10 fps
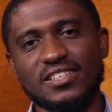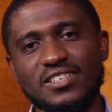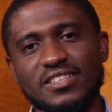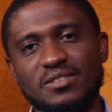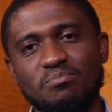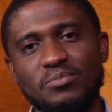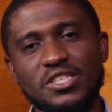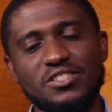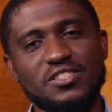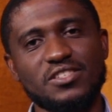a
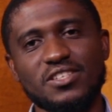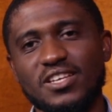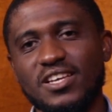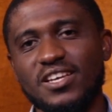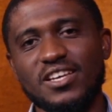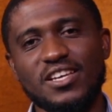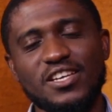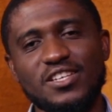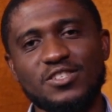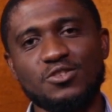
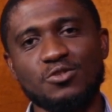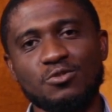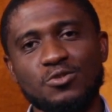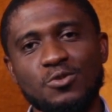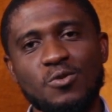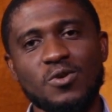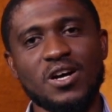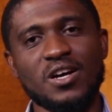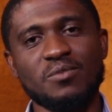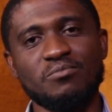peach, he's also
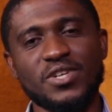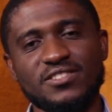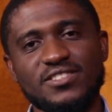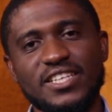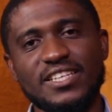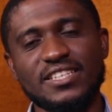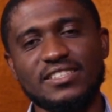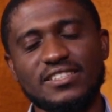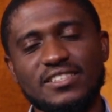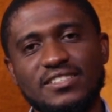uh, breathtaking.
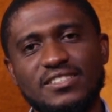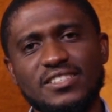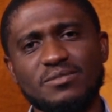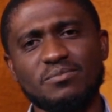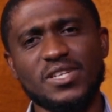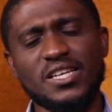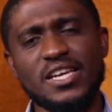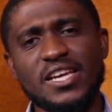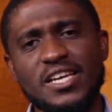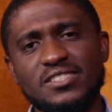And,
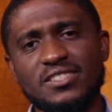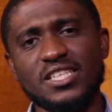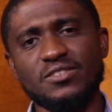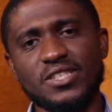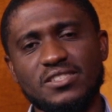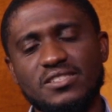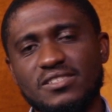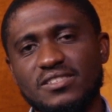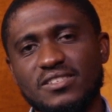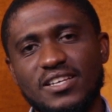uh, his lyrics,
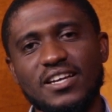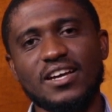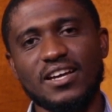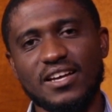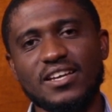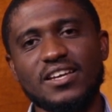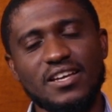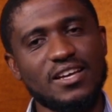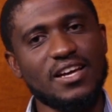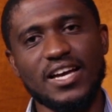
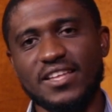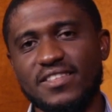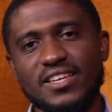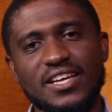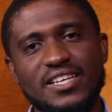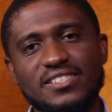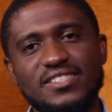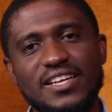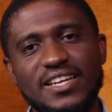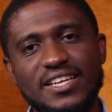I think I can
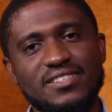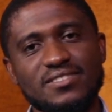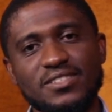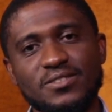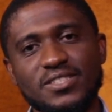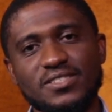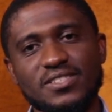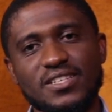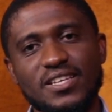say I like his lyrics.